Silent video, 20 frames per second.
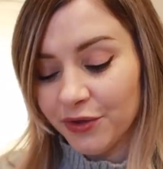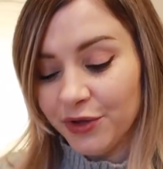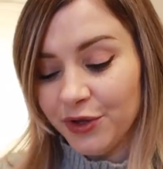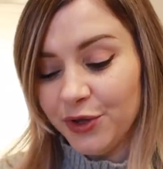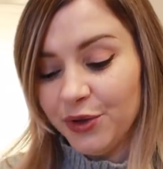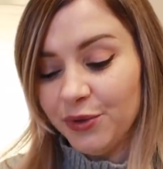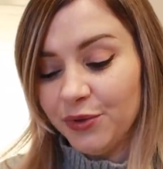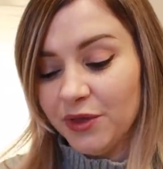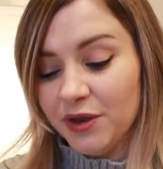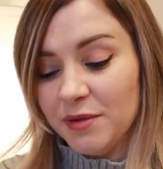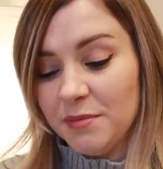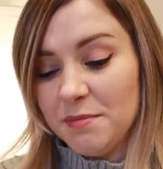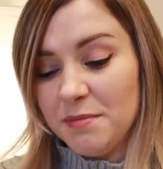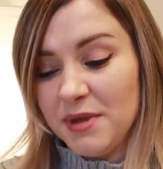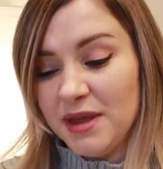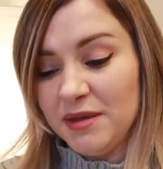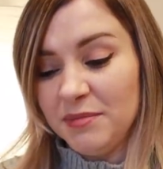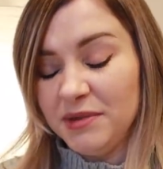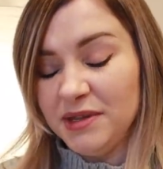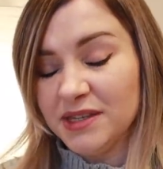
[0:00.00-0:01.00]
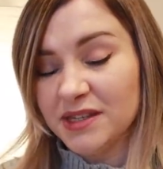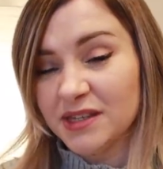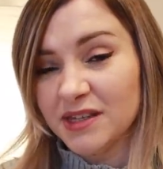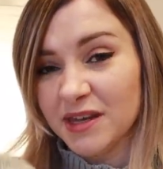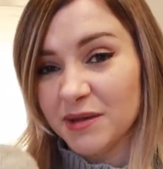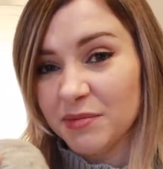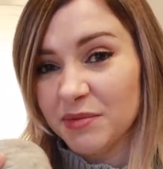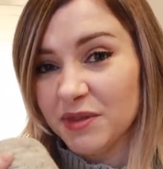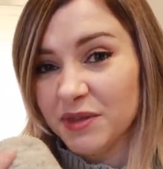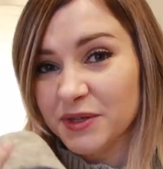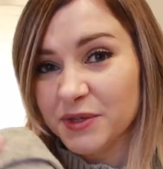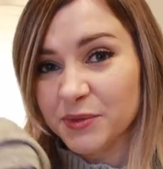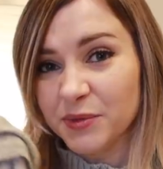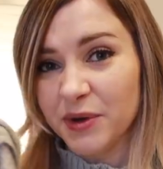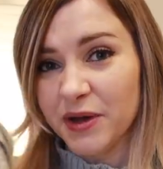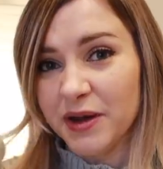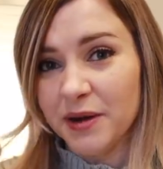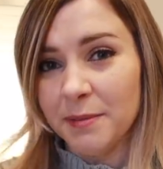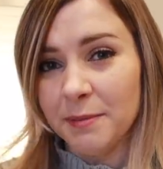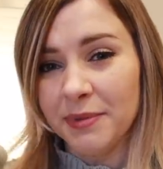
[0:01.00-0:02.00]
you, then maybe skip this
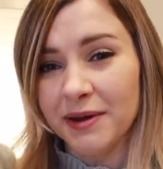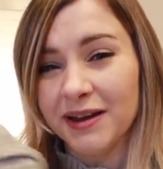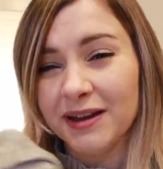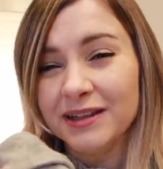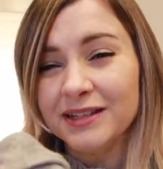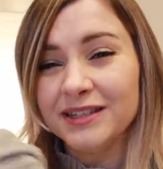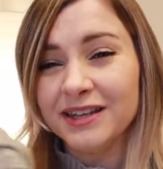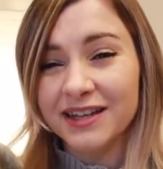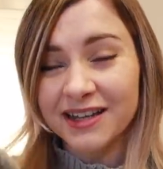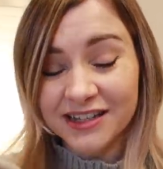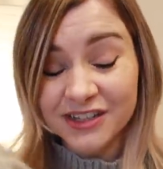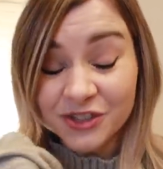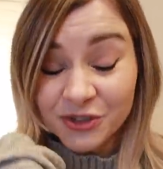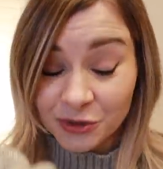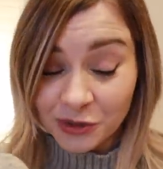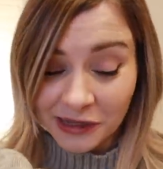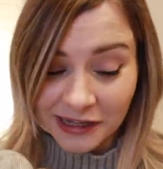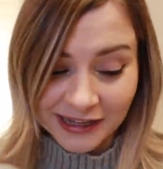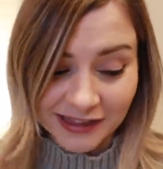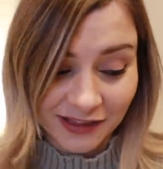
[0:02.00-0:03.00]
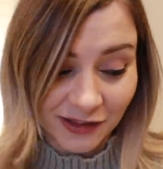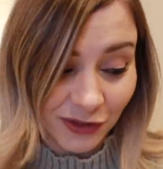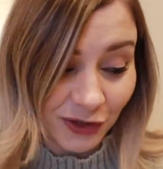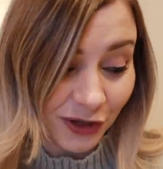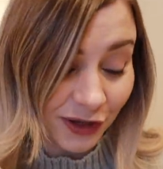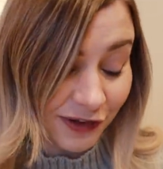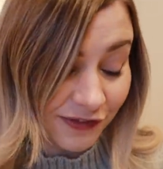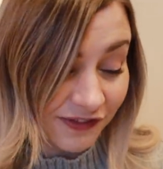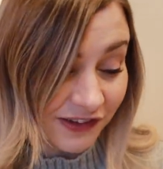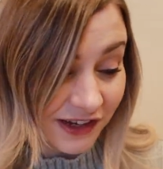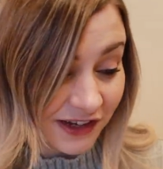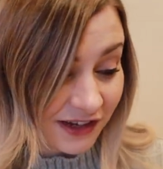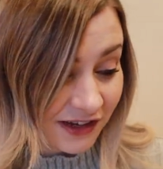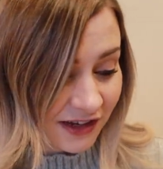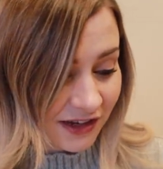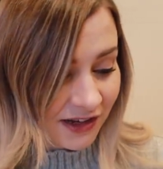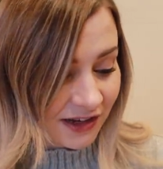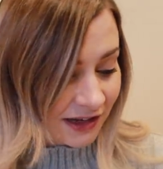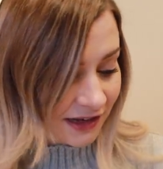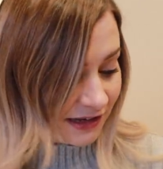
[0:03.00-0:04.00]
one, but I do like the look of it.
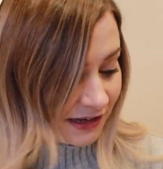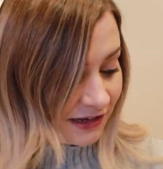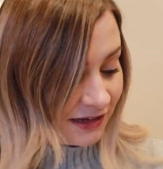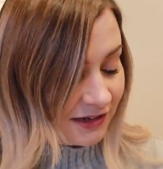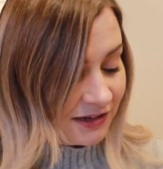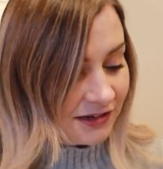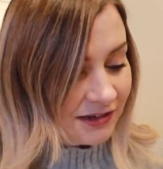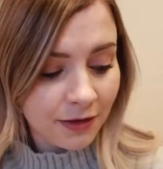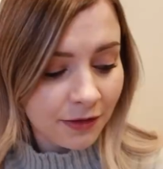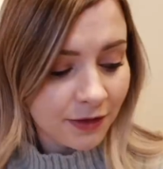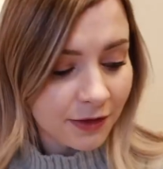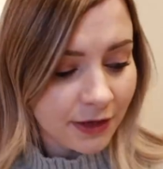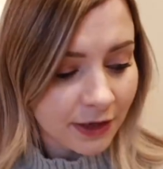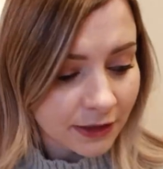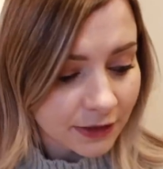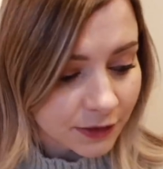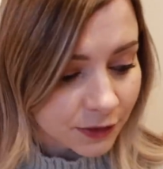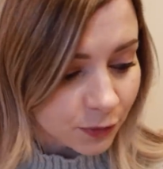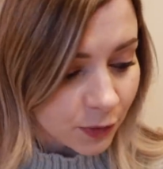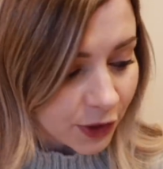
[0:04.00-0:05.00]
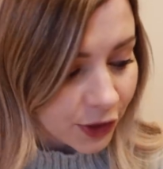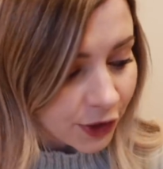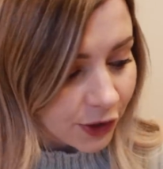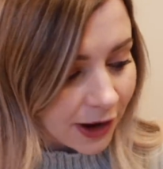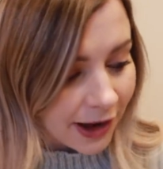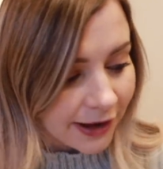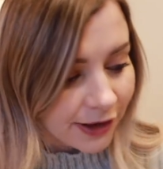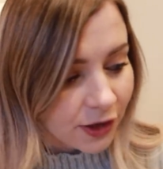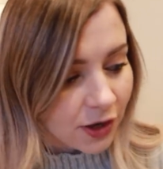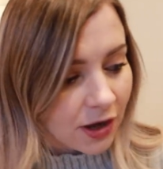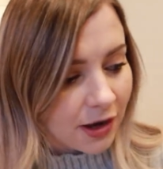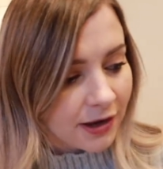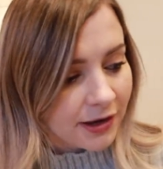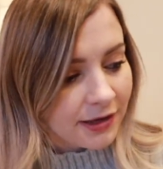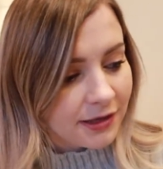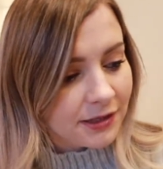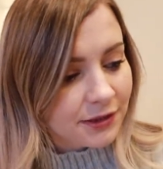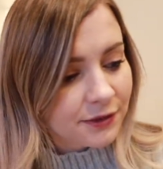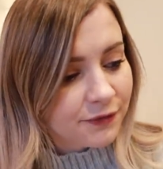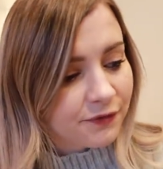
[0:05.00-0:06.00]
The next sweater I got
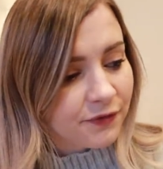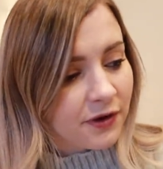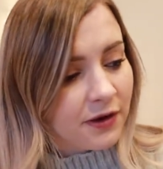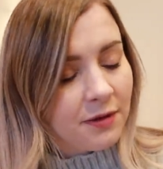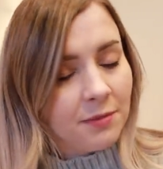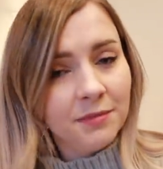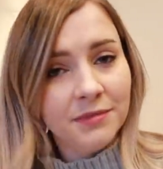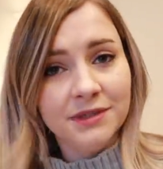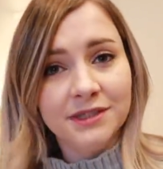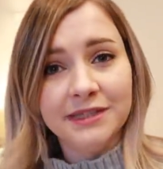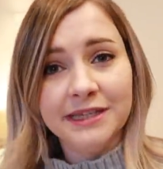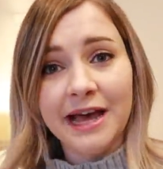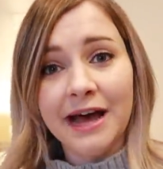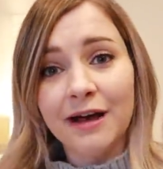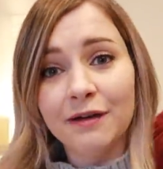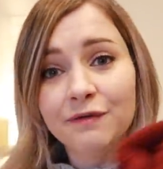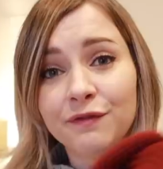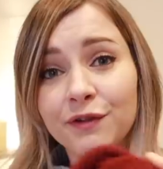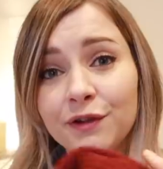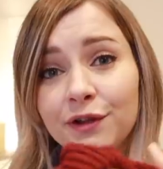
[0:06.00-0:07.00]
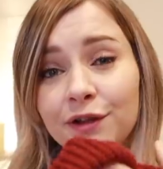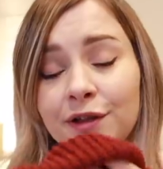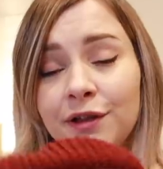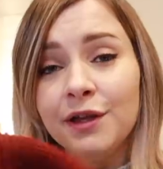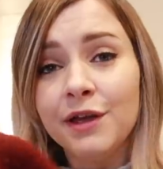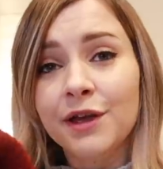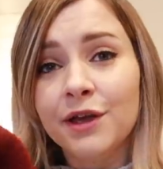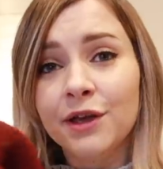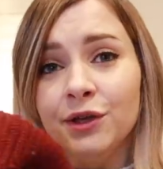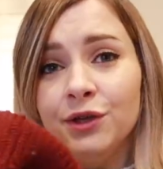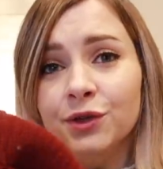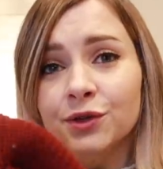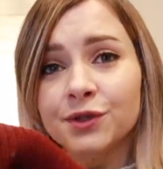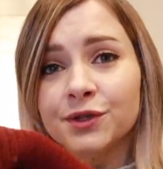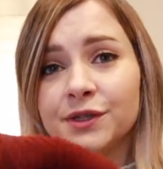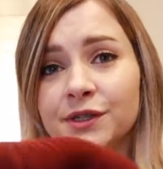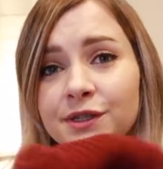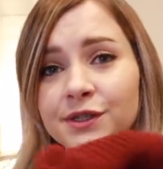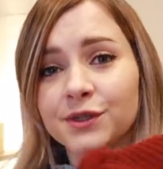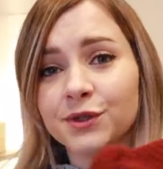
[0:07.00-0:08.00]
is from Zaful. You'll
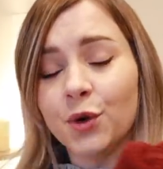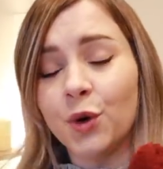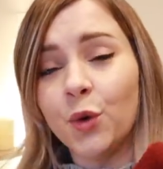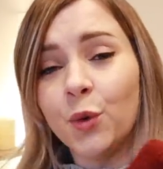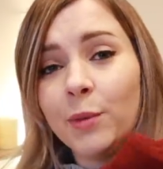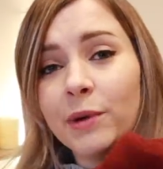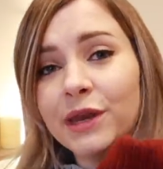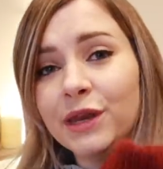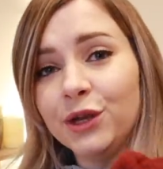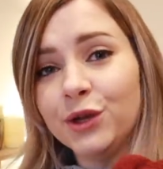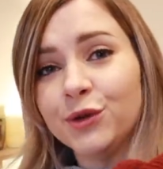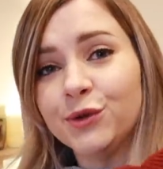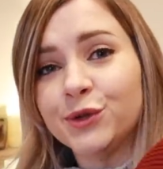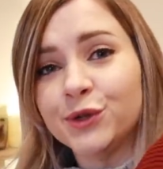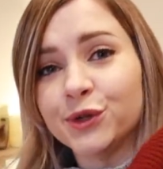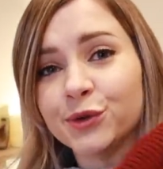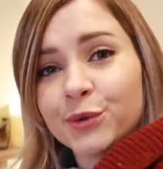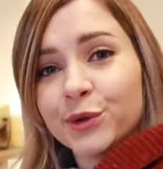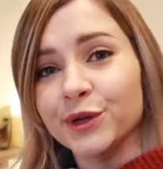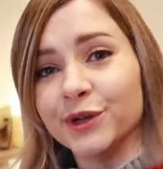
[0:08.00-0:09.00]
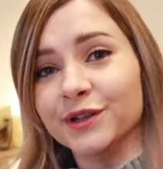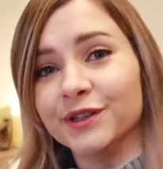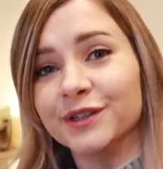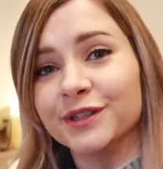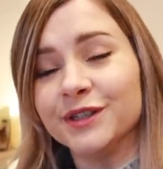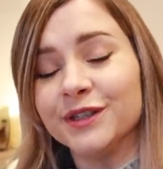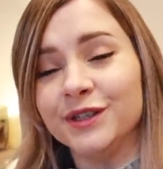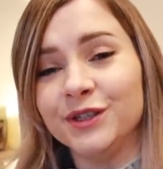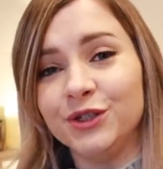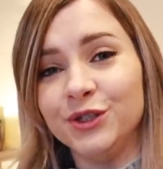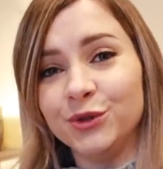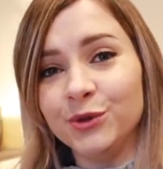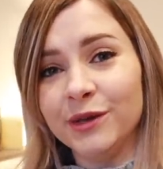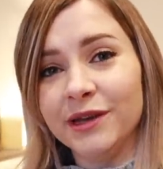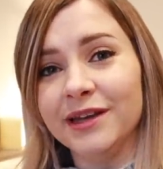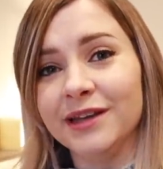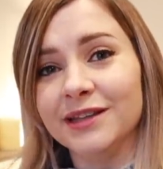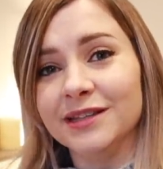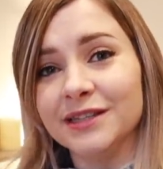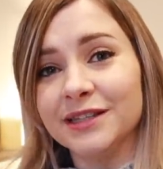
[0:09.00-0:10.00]
see so many YouTubers
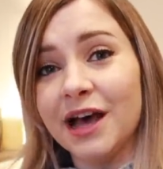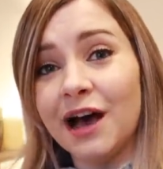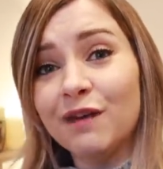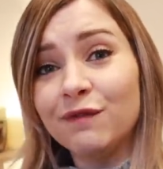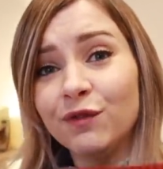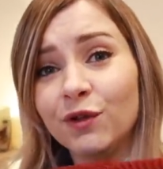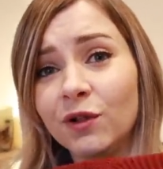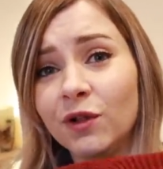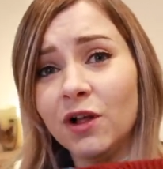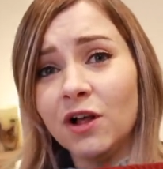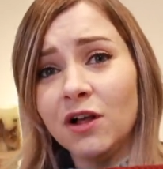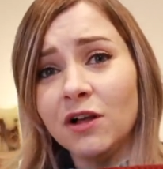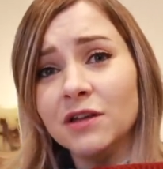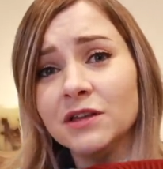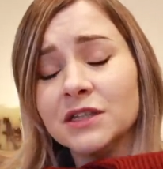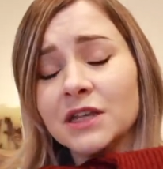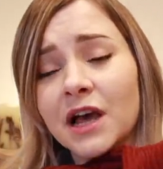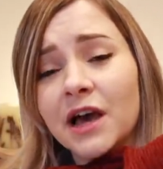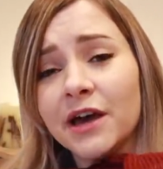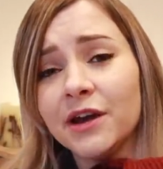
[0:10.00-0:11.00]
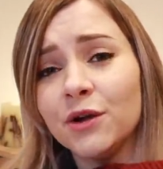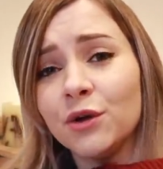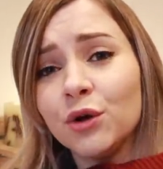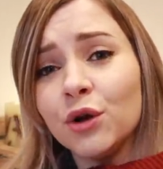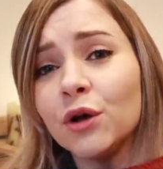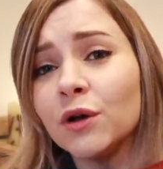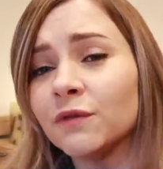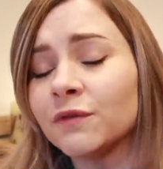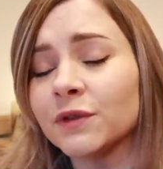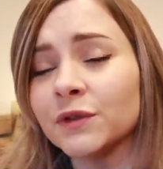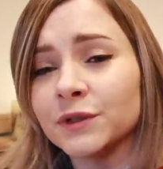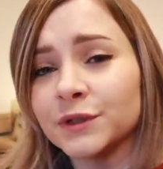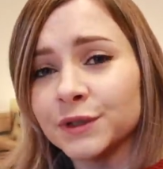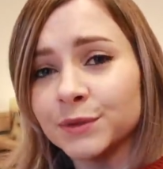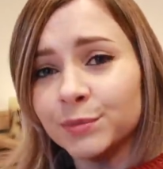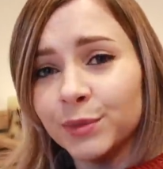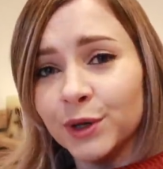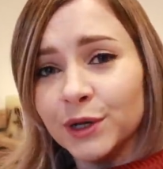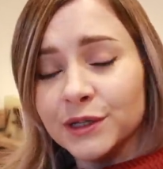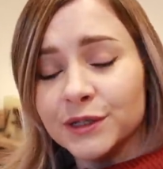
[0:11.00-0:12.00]
doing Zaful hauls. I don't know if they're
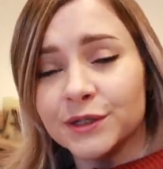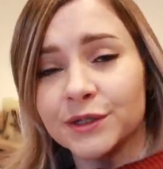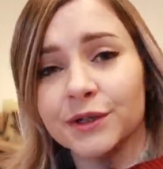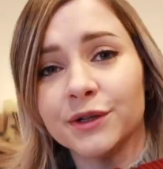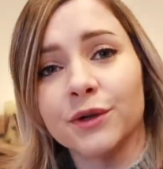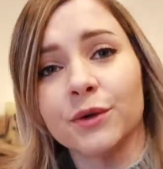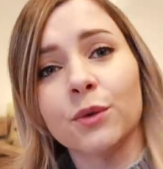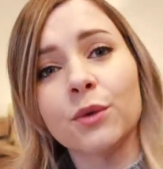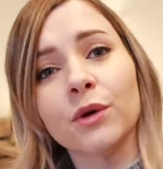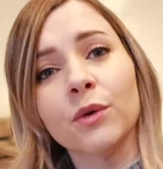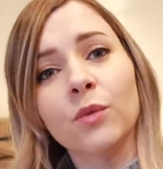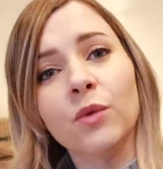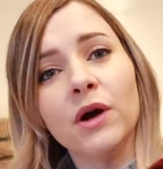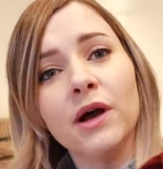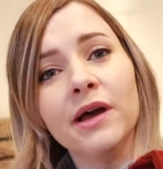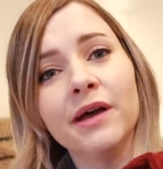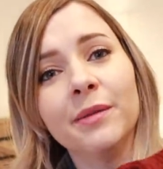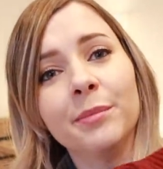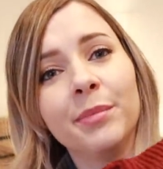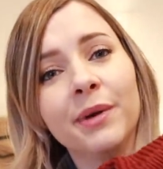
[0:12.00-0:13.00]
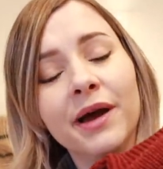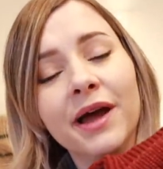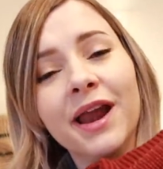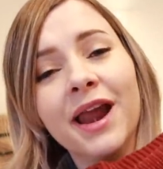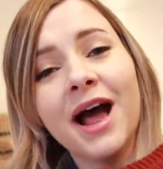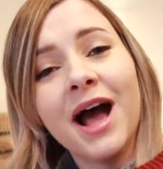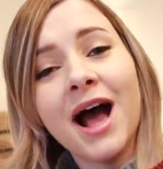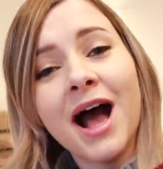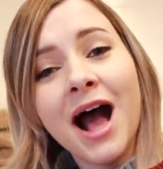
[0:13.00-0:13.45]
sponsored or what, but